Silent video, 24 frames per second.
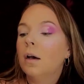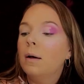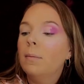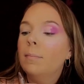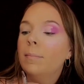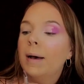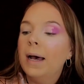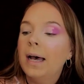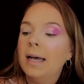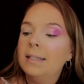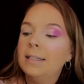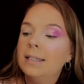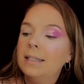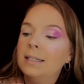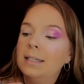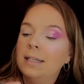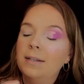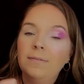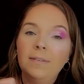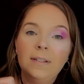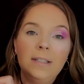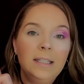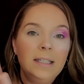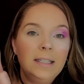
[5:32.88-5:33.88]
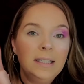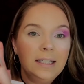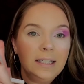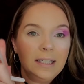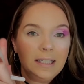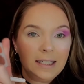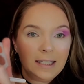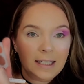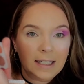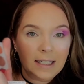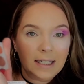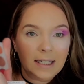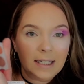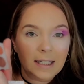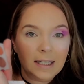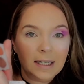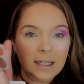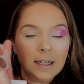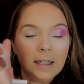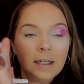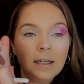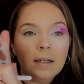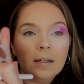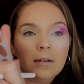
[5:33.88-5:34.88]

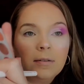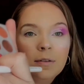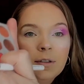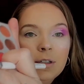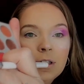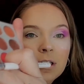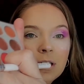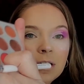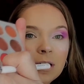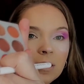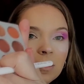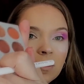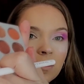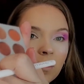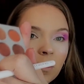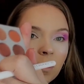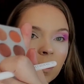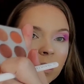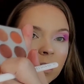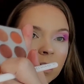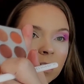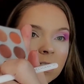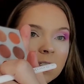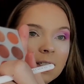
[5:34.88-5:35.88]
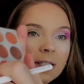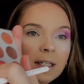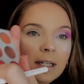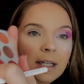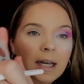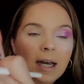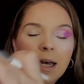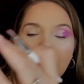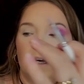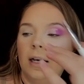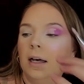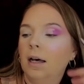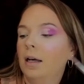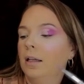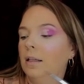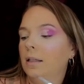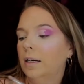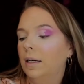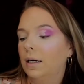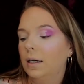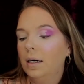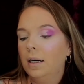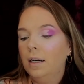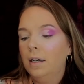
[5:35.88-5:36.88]
Positivity, which is this gorgeous neon
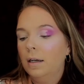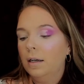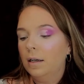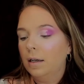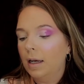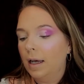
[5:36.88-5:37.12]
color.